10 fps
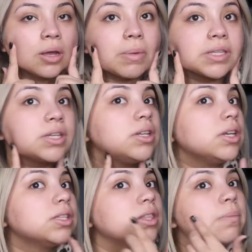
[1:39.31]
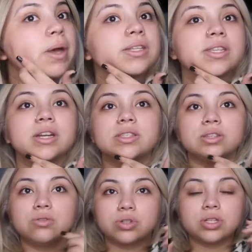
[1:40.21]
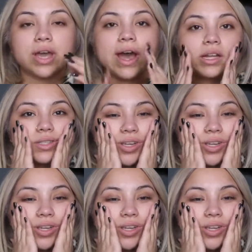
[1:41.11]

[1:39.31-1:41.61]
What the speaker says: my skin isn't the best that it's usually at.